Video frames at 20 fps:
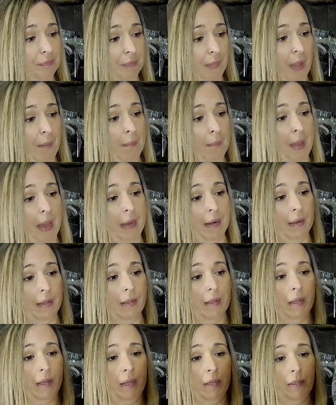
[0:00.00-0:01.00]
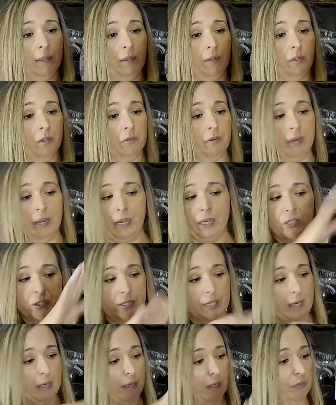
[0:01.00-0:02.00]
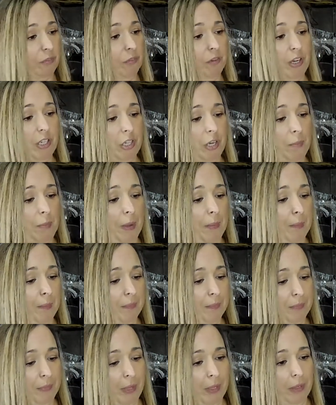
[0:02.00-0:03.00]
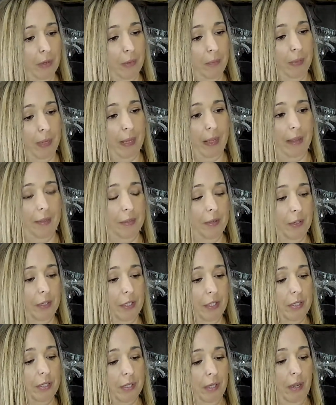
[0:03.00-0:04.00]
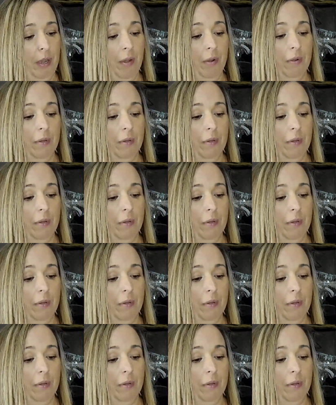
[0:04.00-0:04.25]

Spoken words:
Not bad, and they look great. I just gotta freshen them up a little bit, and they're good to go.